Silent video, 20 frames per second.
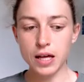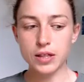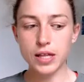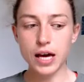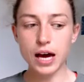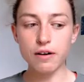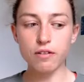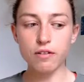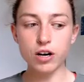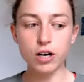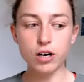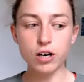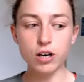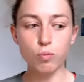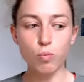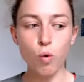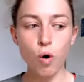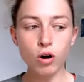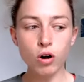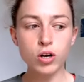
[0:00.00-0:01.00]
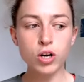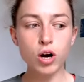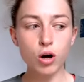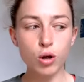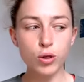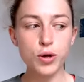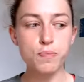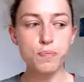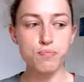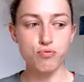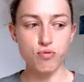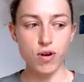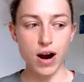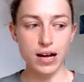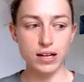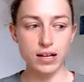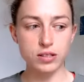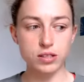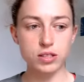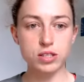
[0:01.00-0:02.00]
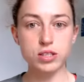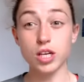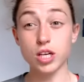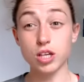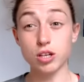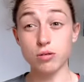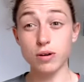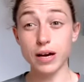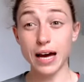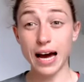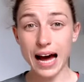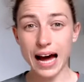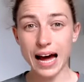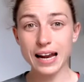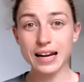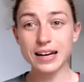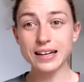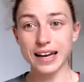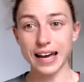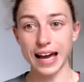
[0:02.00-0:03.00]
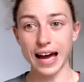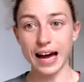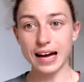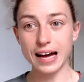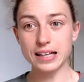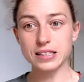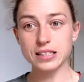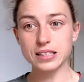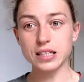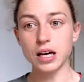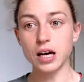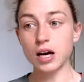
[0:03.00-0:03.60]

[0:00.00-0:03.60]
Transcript: There are one other brand that you can get,